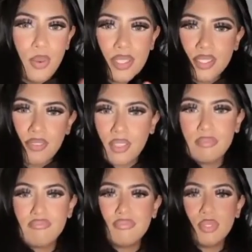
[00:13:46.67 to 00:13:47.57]
each other
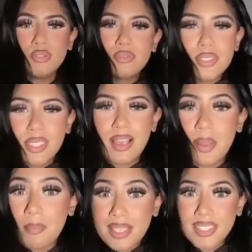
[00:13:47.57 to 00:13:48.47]
to like
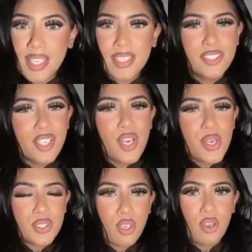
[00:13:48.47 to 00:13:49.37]
message,
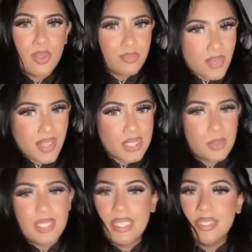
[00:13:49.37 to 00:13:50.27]
so that's what
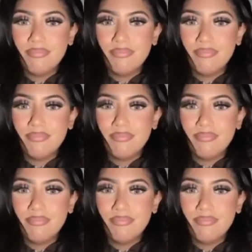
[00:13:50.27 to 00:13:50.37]
I did.